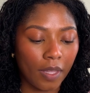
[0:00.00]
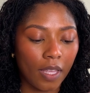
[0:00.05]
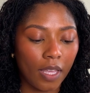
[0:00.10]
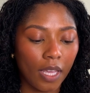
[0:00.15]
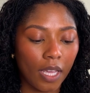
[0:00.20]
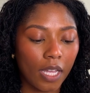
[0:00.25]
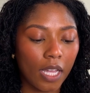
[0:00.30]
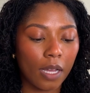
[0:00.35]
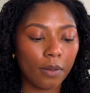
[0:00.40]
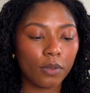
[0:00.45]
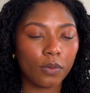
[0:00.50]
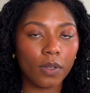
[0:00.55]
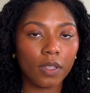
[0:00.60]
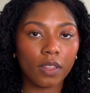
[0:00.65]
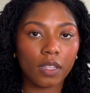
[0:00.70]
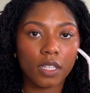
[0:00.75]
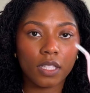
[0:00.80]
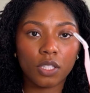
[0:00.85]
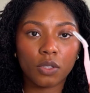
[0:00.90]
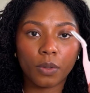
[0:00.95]
It comes with
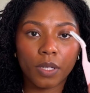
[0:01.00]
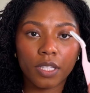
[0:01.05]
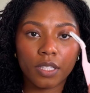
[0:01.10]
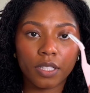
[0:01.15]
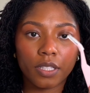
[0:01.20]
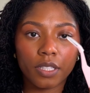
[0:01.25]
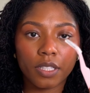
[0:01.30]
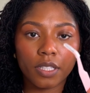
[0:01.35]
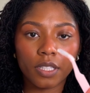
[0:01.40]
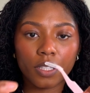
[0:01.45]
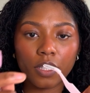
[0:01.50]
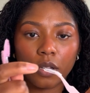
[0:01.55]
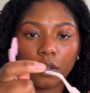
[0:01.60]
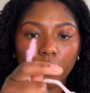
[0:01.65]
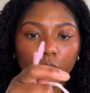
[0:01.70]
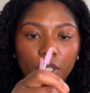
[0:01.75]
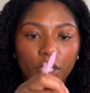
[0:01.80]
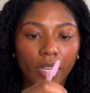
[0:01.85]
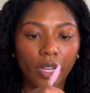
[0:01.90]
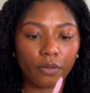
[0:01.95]
these tweezers,
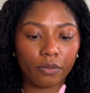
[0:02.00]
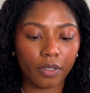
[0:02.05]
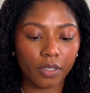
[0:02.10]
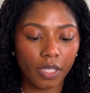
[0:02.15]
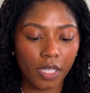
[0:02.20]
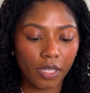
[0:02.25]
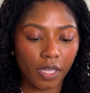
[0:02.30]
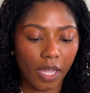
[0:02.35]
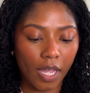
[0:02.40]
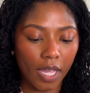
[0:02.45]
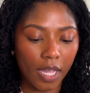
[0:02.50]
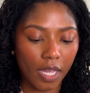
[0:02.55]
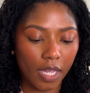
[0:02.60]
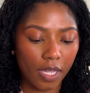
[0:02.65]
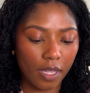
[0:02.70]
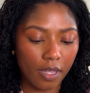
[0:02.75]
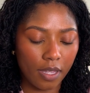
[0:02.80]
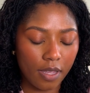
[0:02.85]
which I really like